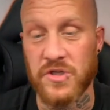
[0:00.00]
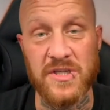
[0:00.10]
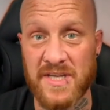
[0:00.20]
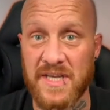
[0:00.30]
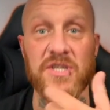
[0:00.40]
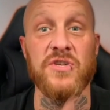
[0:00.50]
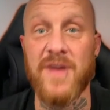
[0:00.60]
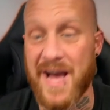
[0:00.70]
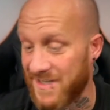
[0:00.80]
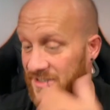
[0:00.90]
your Cities, your
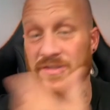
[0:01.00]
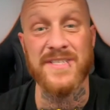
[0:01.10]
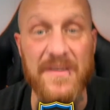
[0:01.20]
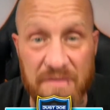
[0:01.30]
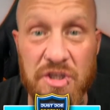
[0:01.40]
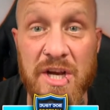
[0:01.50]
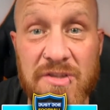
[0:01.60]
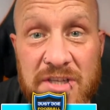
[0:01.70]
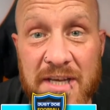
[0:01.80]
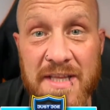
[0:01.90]
Arsenals, even
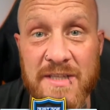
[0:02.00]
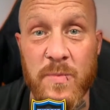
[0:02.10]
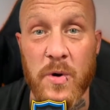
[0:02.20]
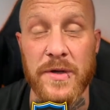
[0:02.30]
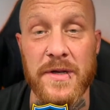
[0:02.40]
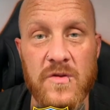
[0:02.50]
Chelsea at this point.